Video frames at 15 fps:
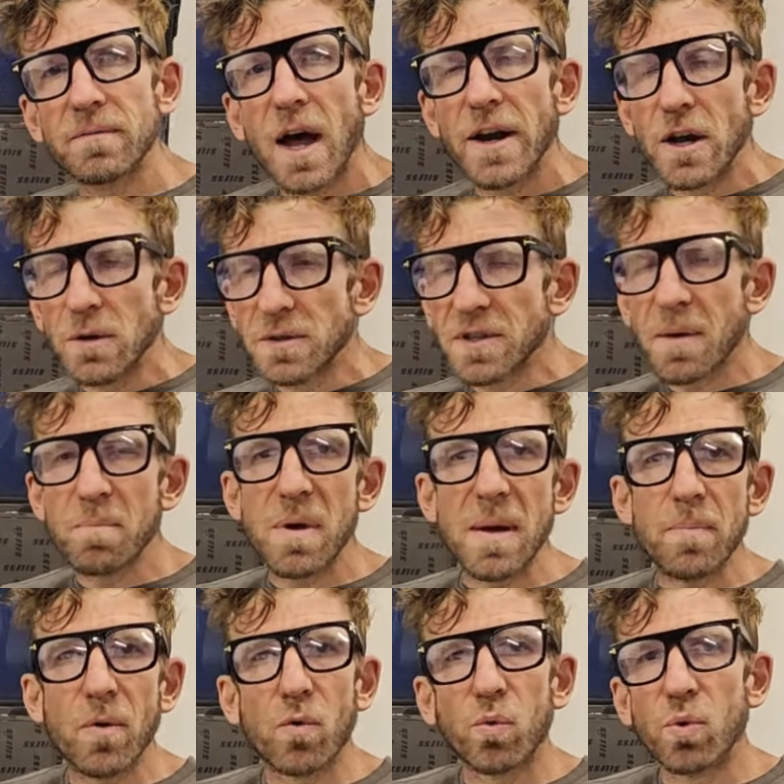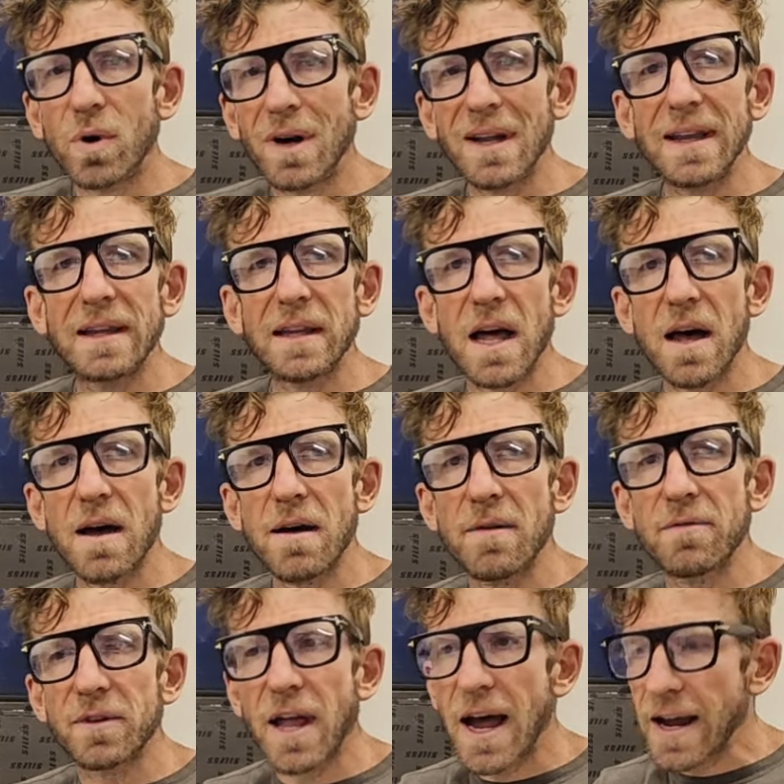I know some people really
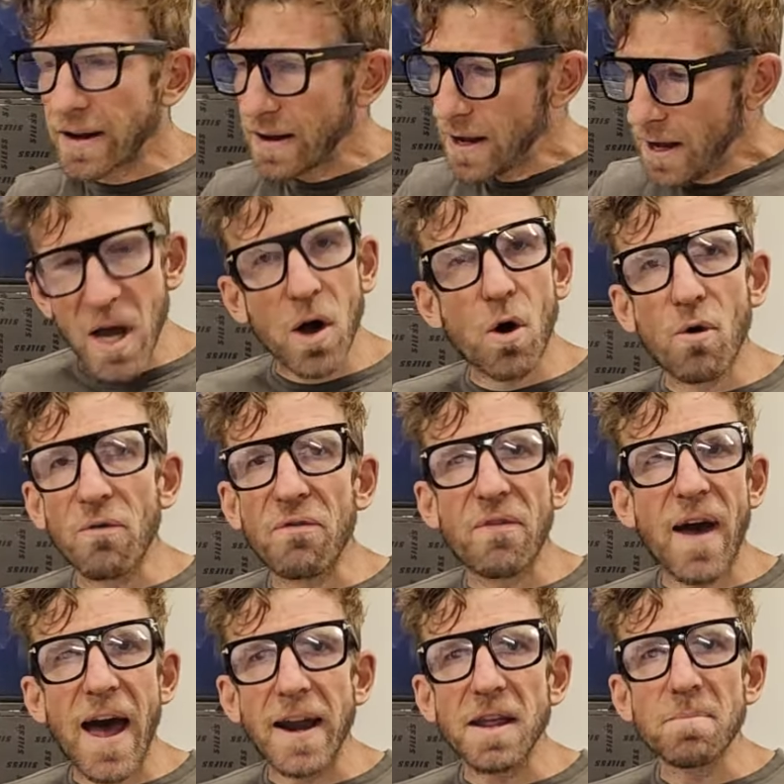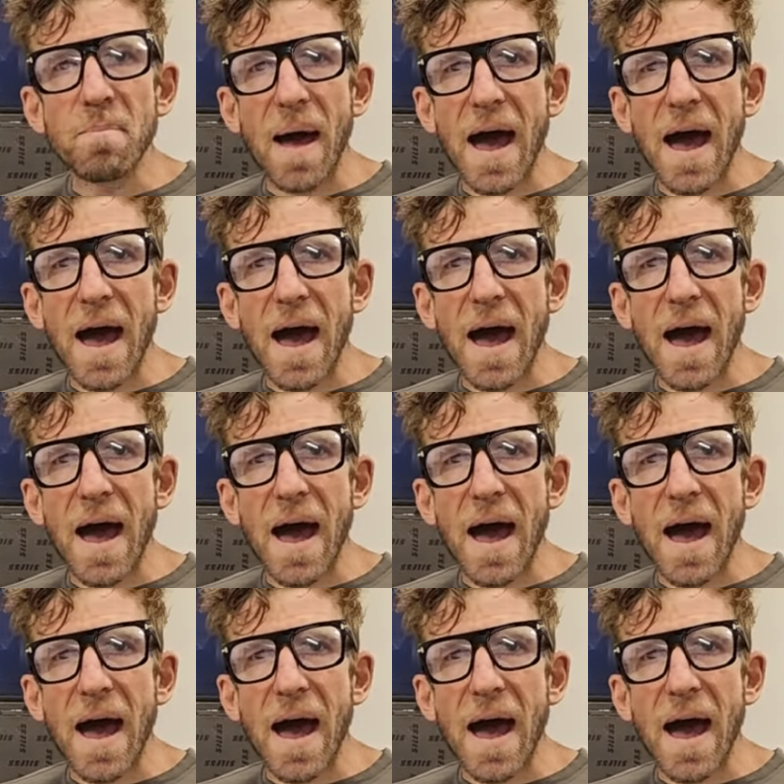love like big old fatty